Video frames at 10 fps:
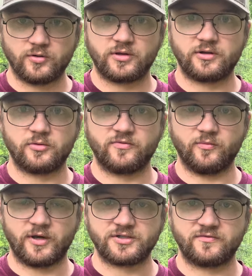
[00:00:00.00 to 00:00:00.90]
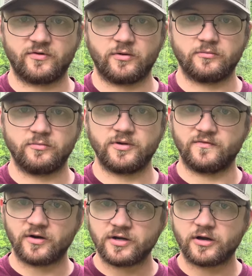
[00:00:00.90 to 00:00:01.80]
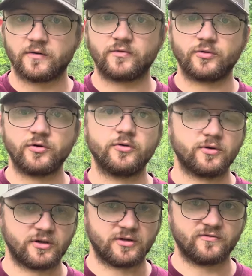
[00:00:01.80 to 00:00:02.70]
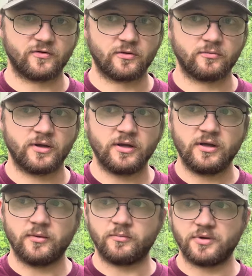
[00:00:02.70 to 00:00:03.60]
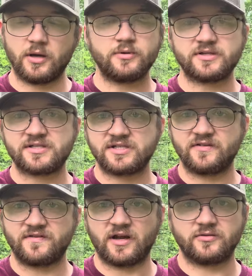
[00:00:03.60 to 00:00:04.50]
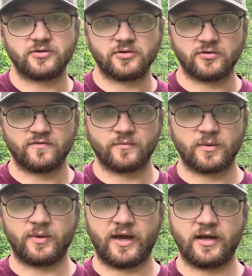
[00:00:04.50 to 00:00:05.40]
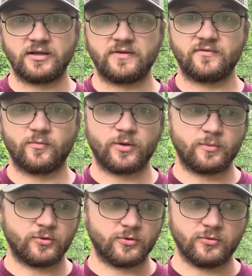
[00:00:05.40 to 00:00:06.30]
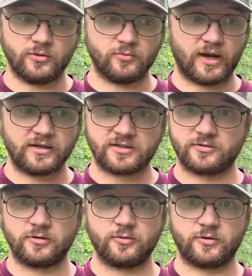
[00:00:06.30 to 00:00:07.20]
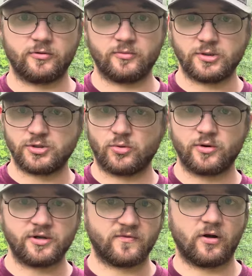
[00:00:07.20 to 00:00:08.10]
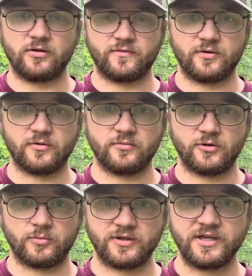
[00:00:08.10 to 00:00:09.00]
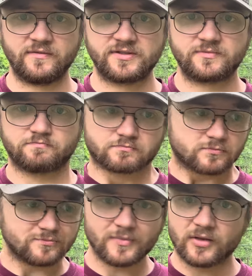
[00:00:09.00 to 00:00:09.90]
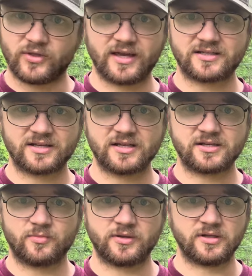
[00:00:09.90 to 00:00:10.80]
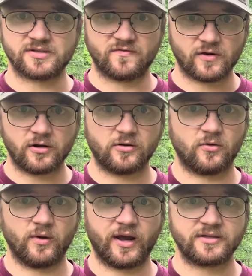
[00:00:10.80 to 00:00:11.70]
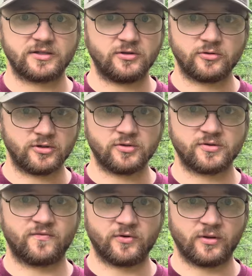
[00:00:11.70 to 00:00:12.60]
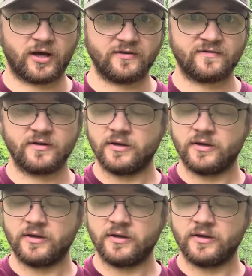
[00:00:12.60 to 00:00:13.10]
you're getting your information from. Be very careful who you're getting it from. Be able to sift out the good from the bad, even from people who you might disagree with on the majority of all of their beliefs. They could say something that's very correct and you can use it for your life.